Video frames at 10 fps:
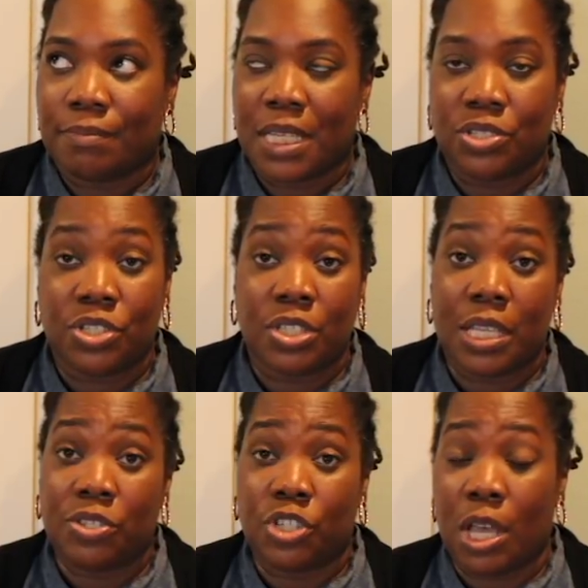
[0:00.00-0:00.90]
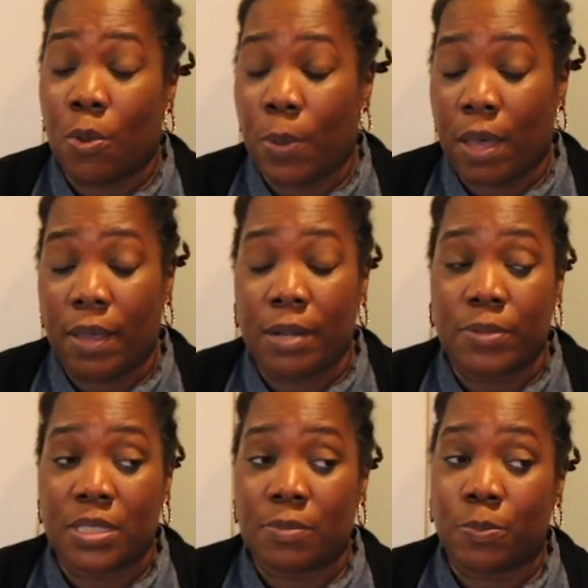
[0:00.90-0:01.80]
didn't gel well. And it
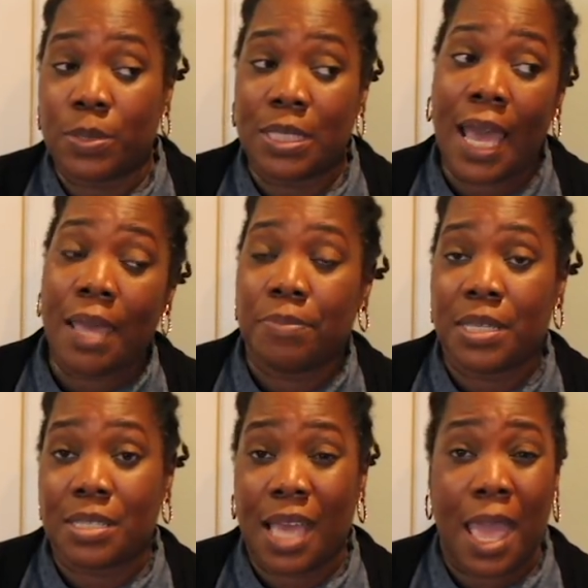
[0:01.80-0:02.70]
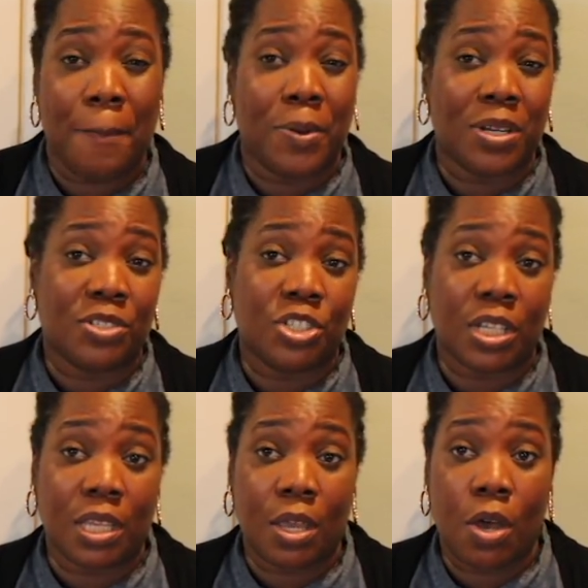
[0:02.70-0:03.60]
was sad because I had bought a
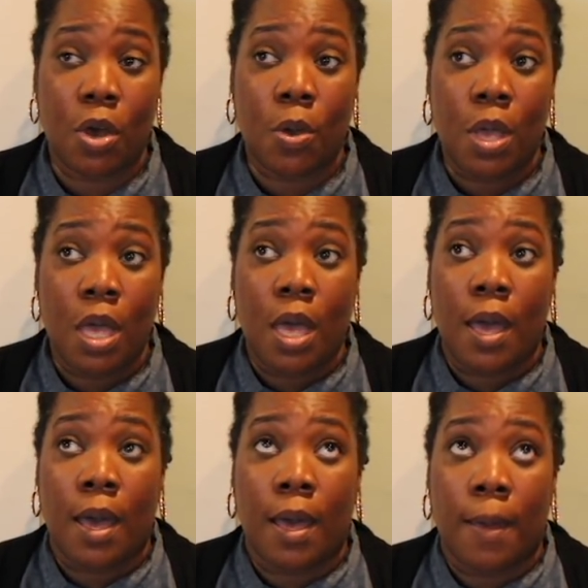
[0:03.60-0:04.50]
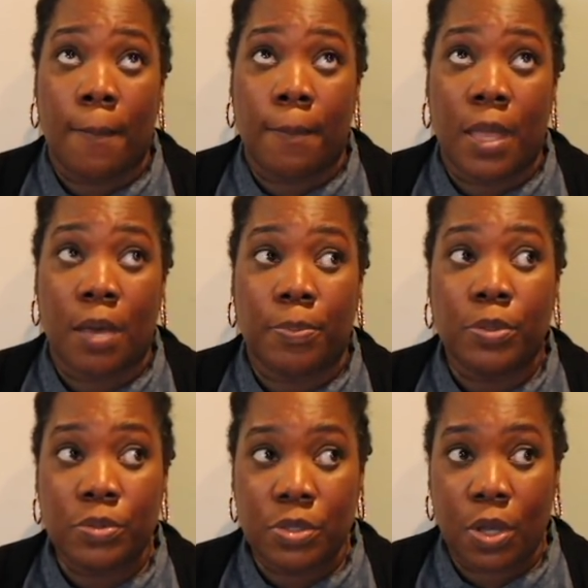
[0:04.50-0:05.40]
Giglio a
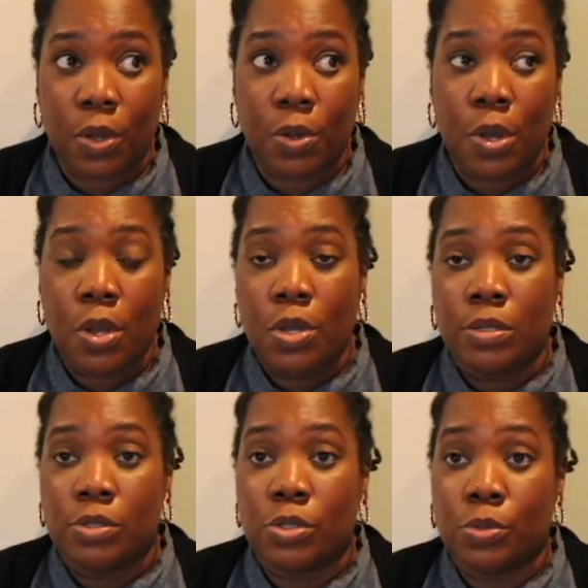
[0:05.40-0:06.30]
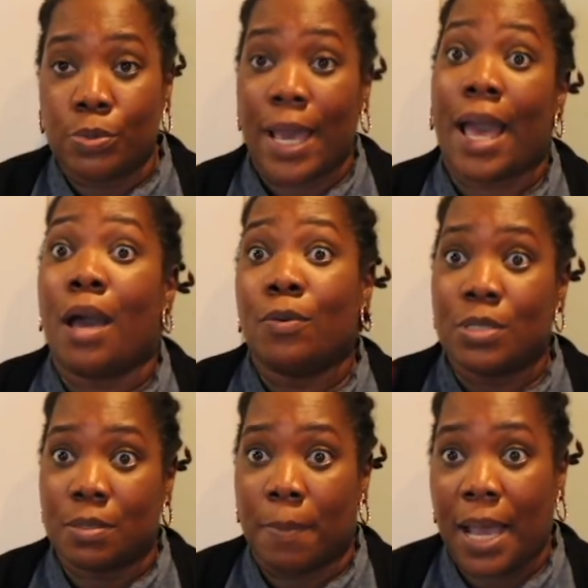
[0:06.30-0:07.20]
Punto to
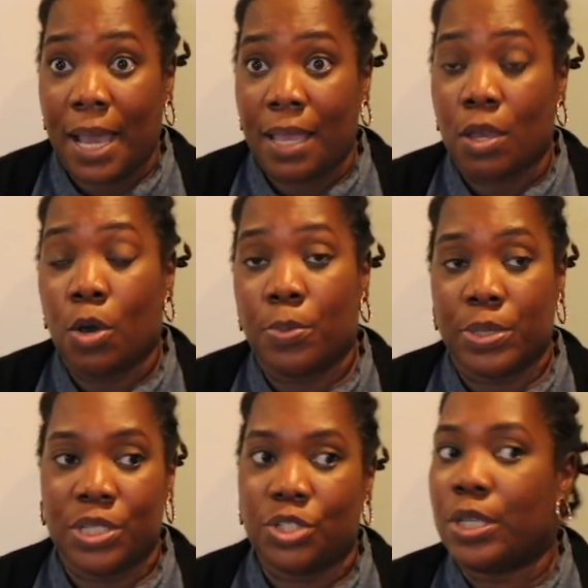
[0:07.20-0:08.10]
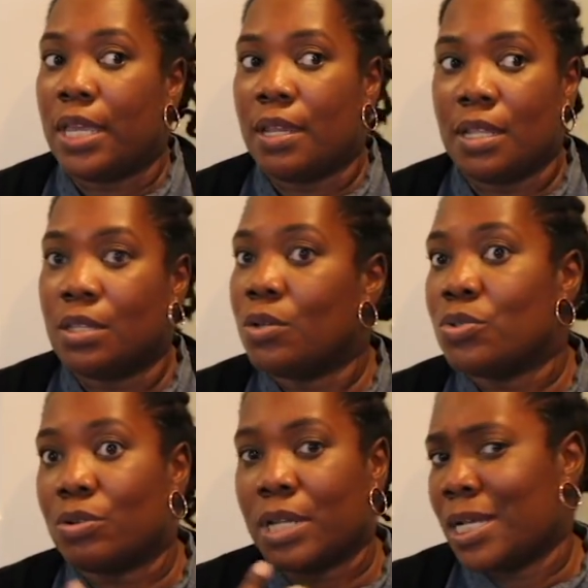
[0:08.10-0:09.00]
house my Hobonichi in, and
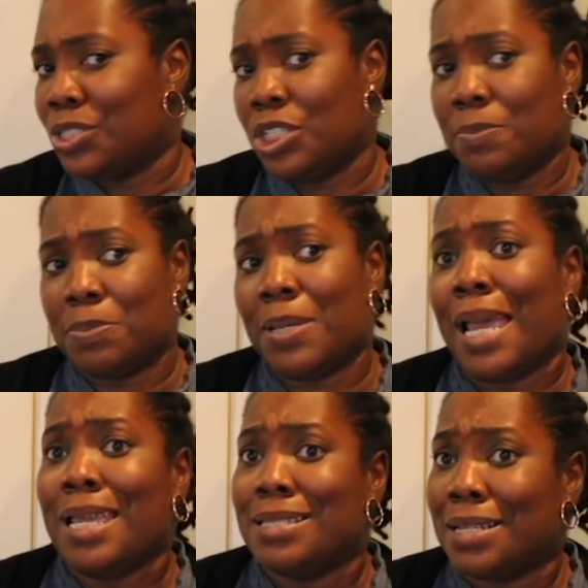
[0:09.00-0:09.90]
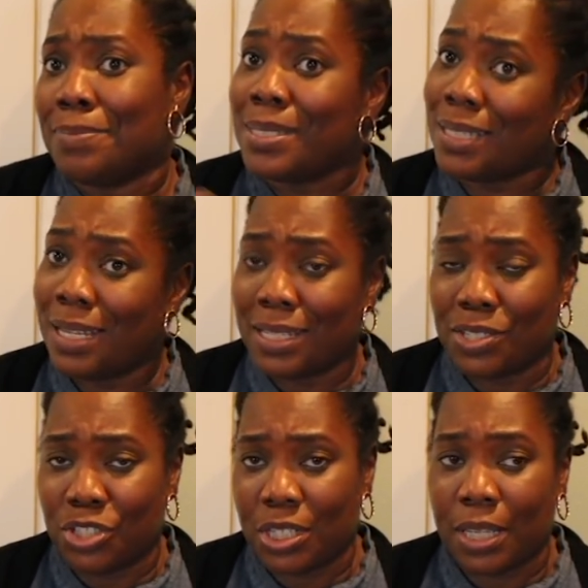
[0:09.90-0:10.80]
those are not cheap, but I ended up selling the
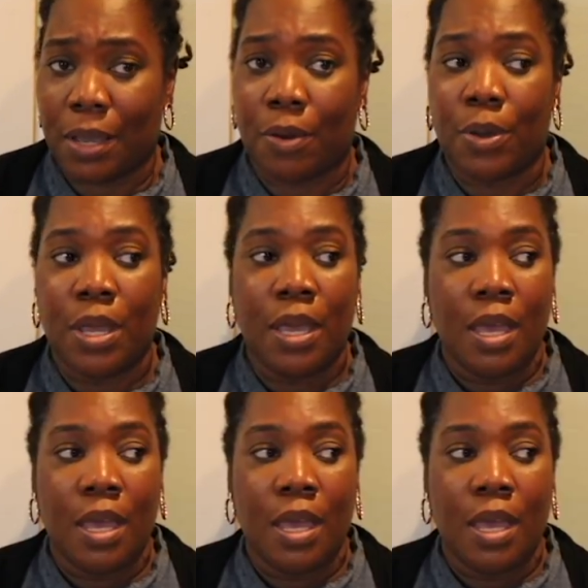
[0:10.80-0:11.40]
Giglio.